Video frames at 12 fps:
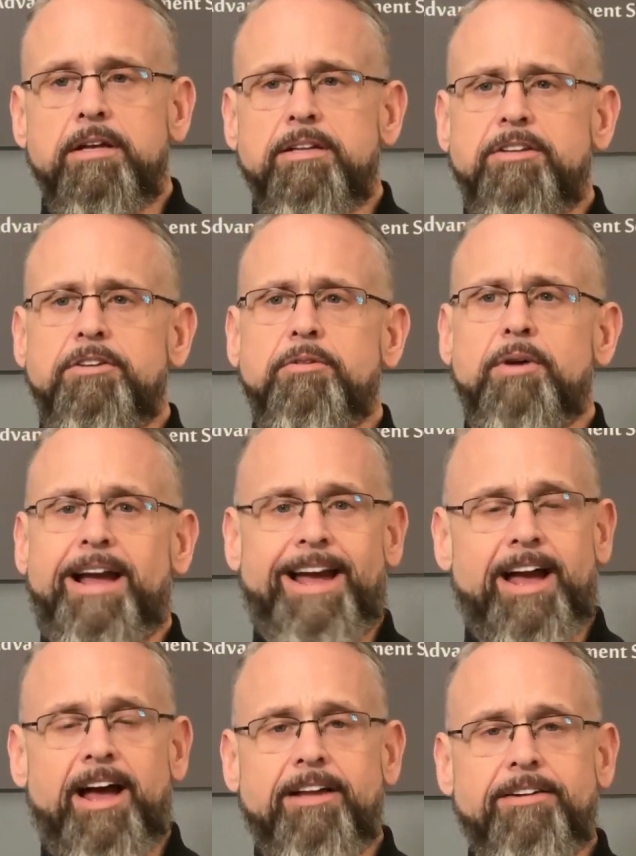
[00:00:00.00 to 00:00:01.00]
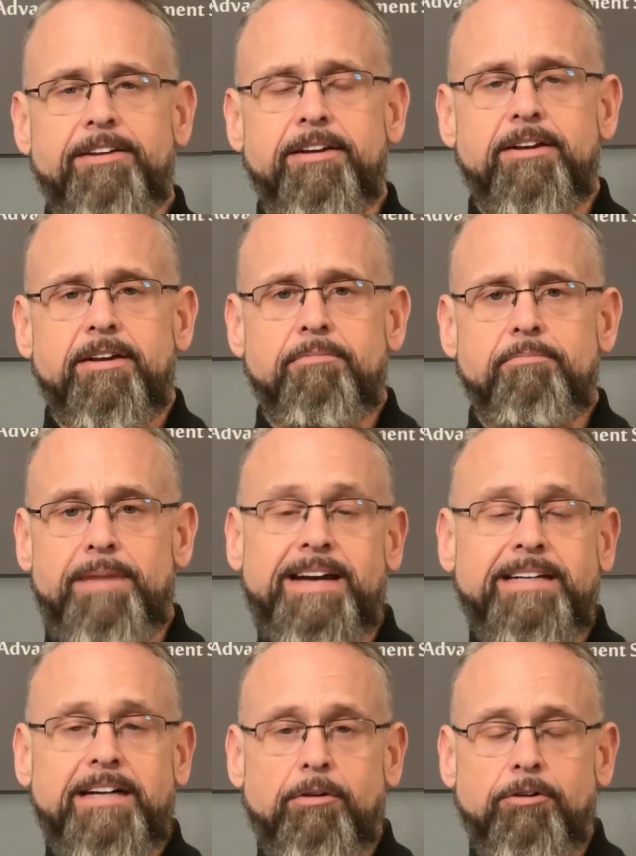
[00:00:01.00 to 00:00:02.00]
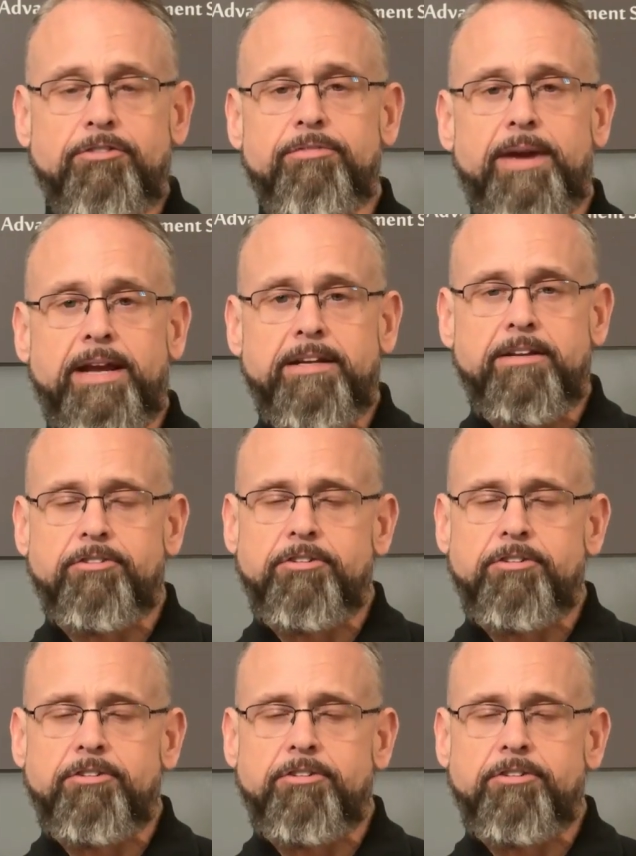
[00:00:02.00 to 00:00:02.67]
you add man hours of maintenance,